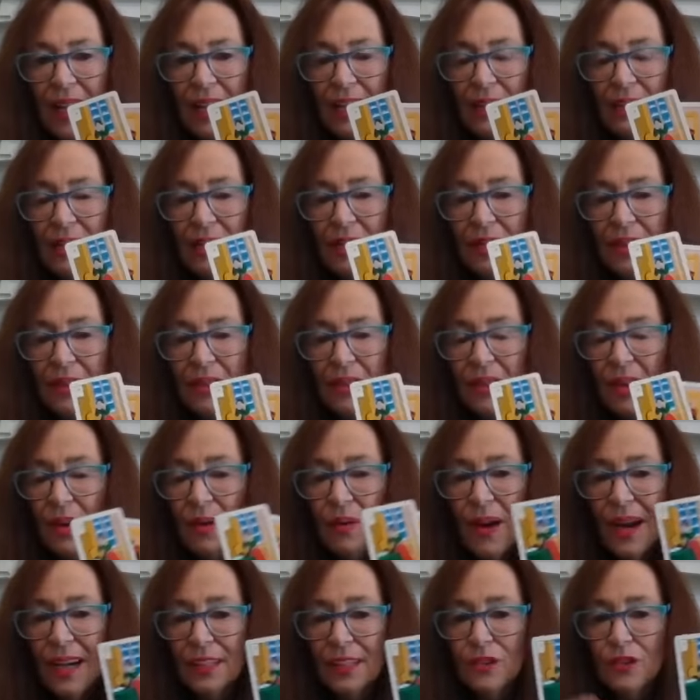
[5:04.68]
and
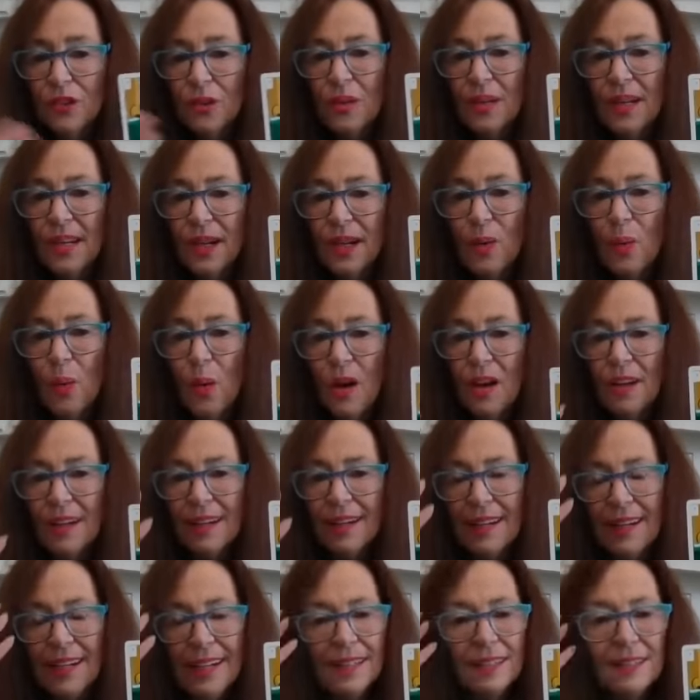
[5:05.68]
they're actually
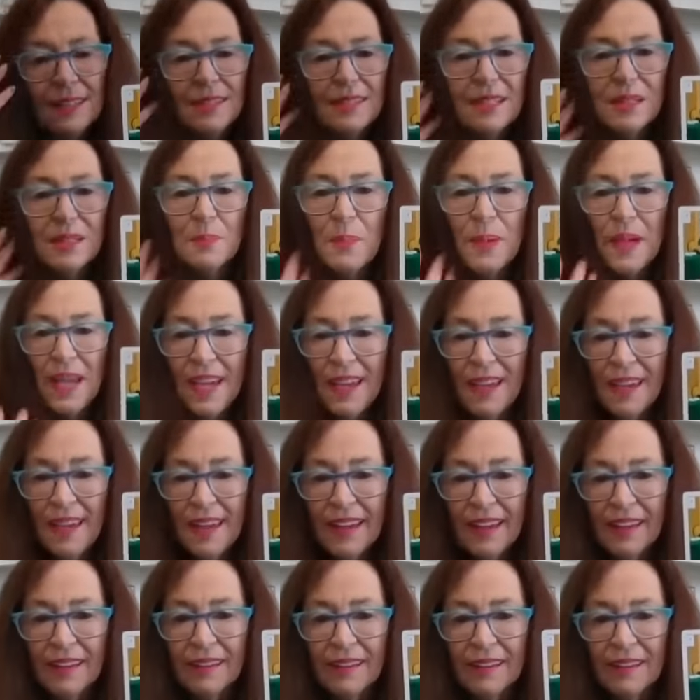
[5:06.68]
quietly in
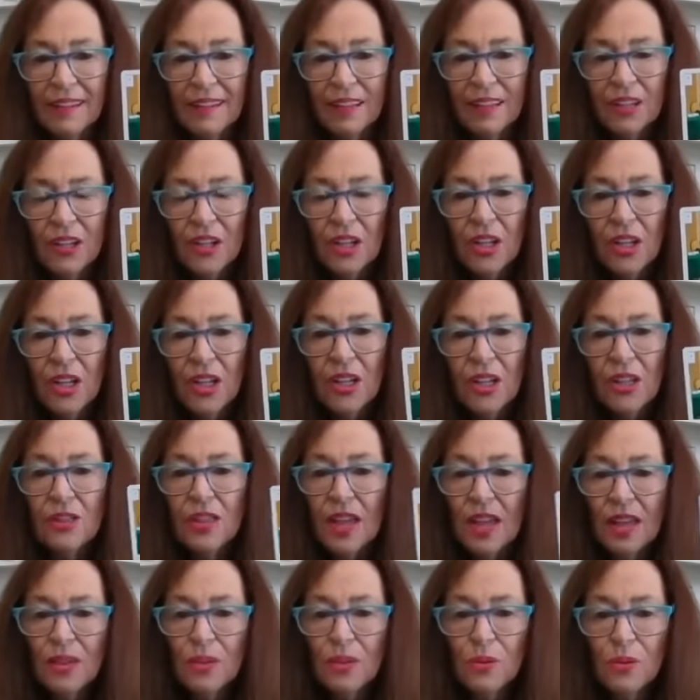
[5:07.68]
despair.
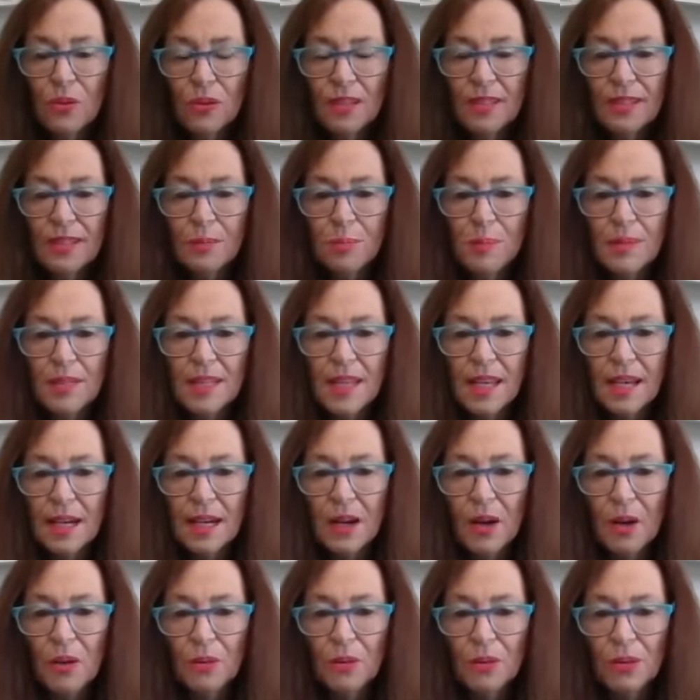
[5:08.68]
They thought this was
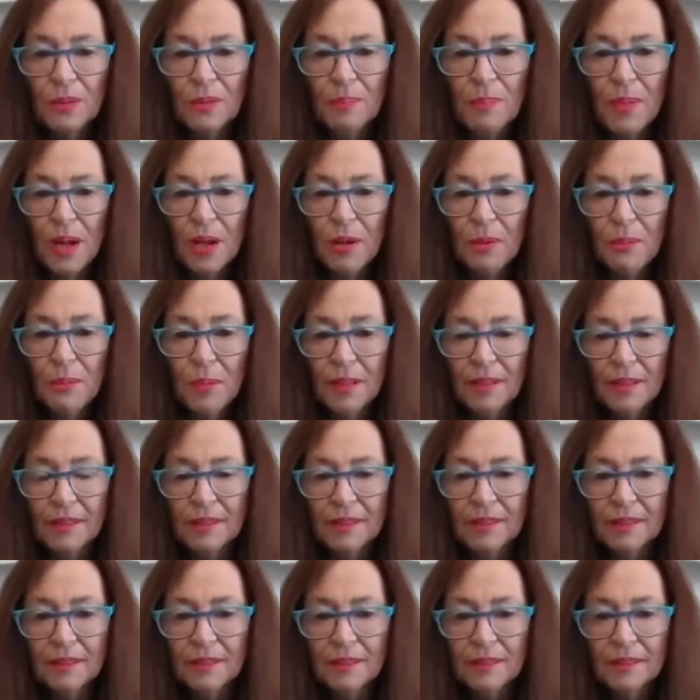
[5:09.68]
their golden
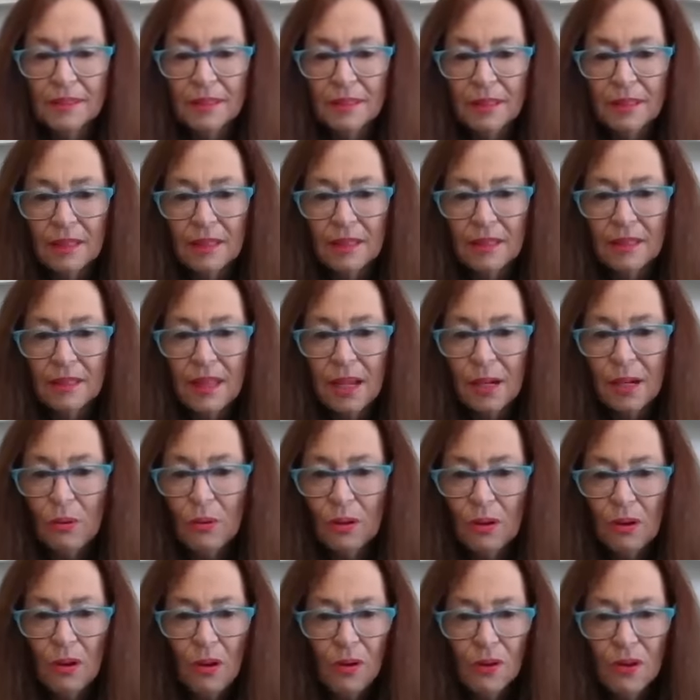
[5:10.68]
moment.
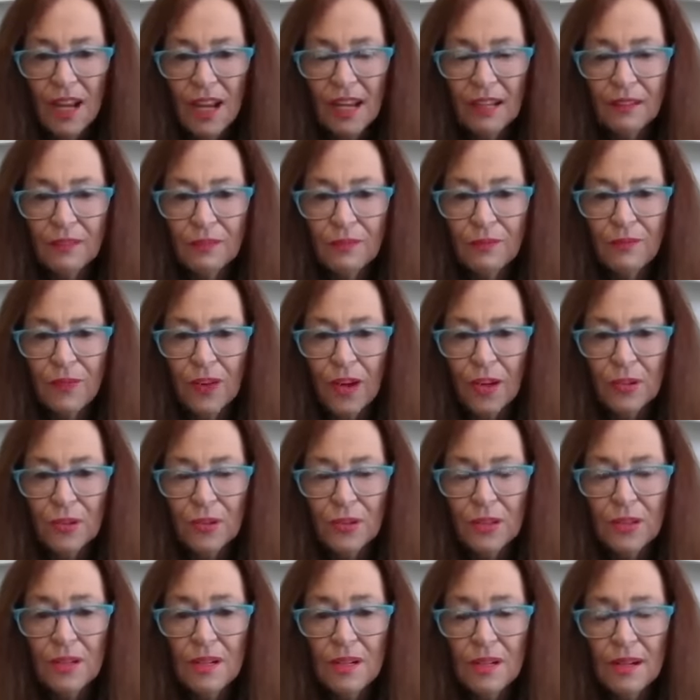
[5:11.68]
They'd gone out and
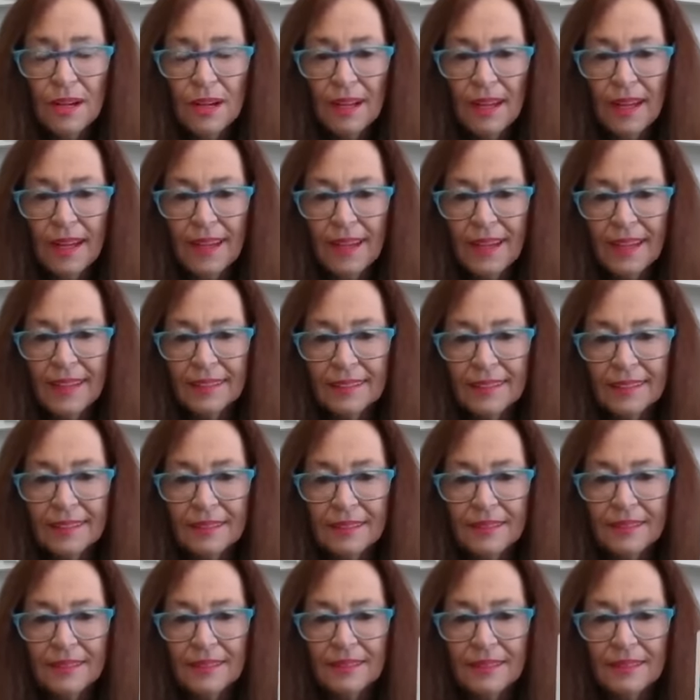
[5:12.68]
voted
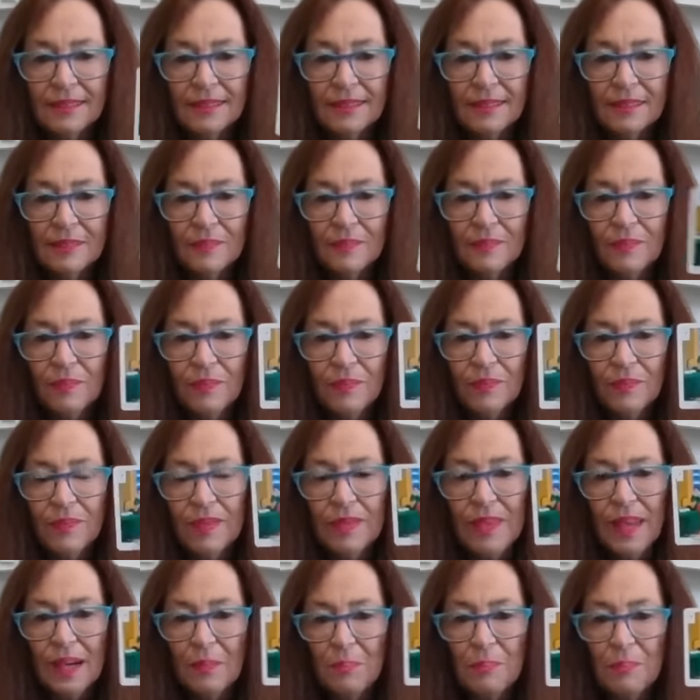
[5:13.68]
and
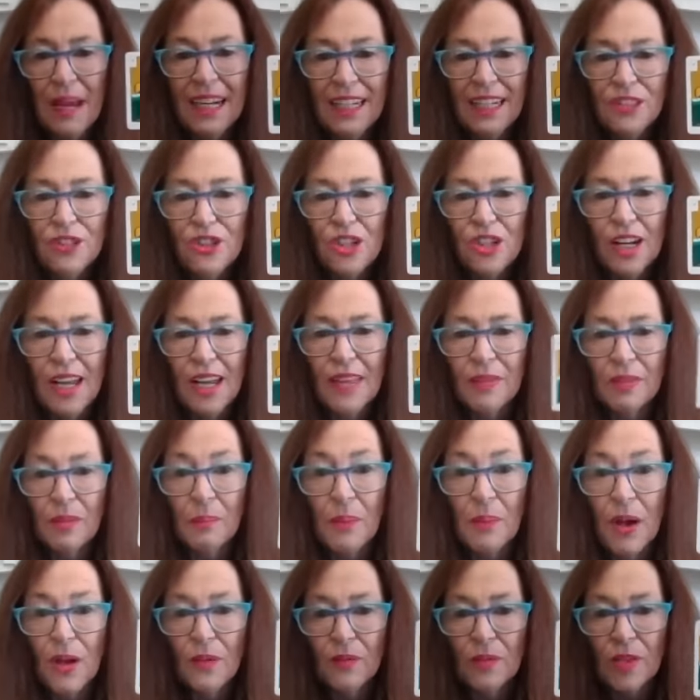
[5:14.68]
they'd managed to get
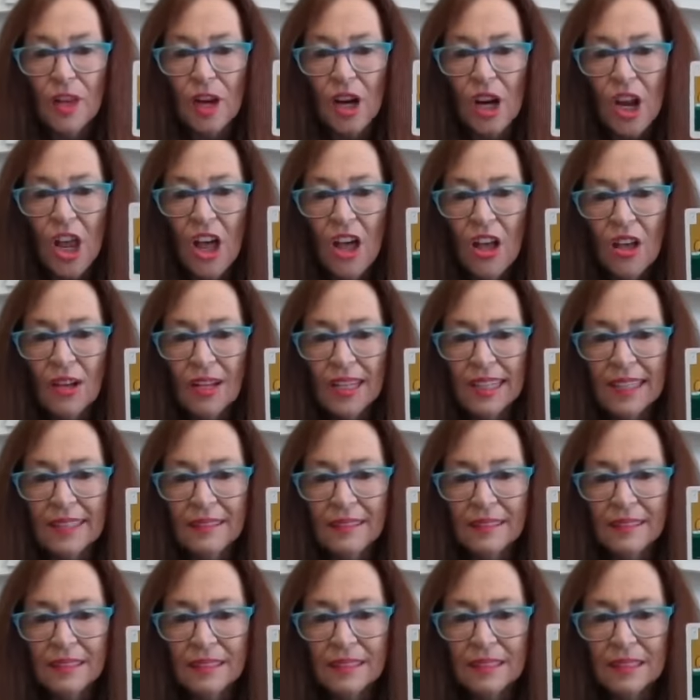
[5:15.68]
them over the
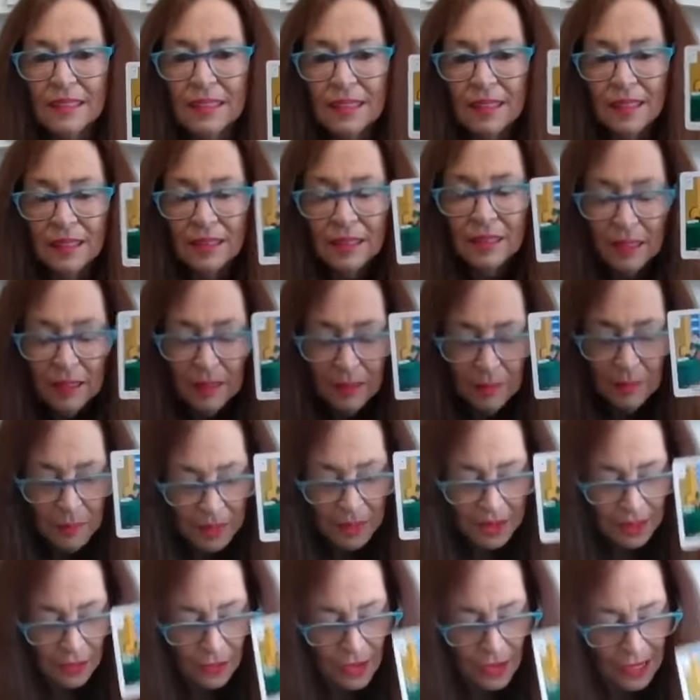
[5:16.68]
line,
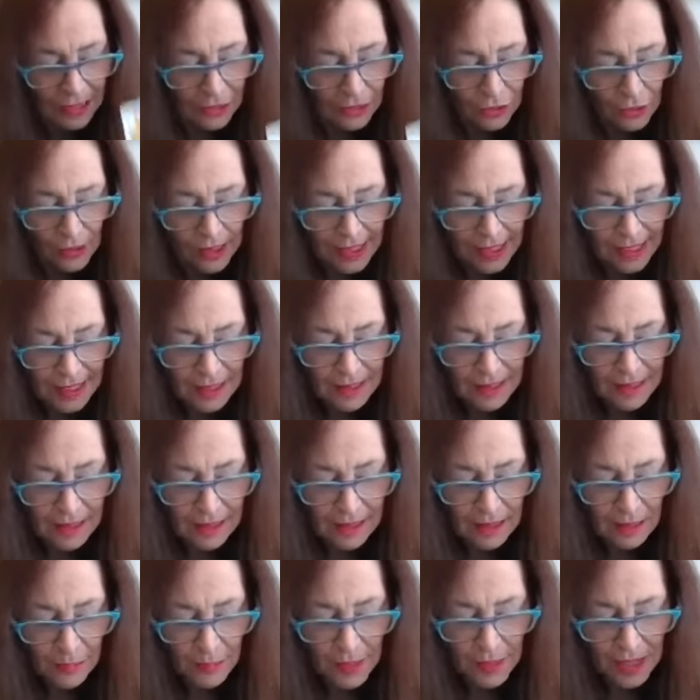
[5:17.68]
but they're actually in
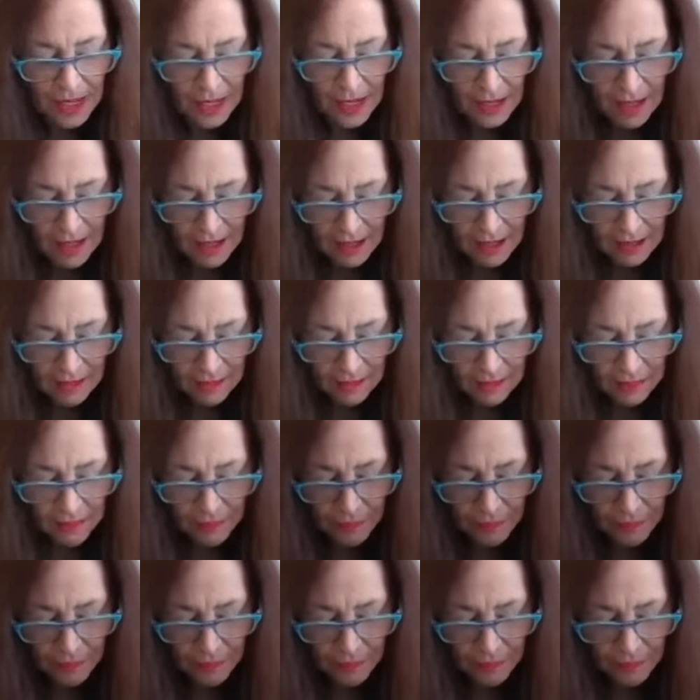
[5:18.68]
despair.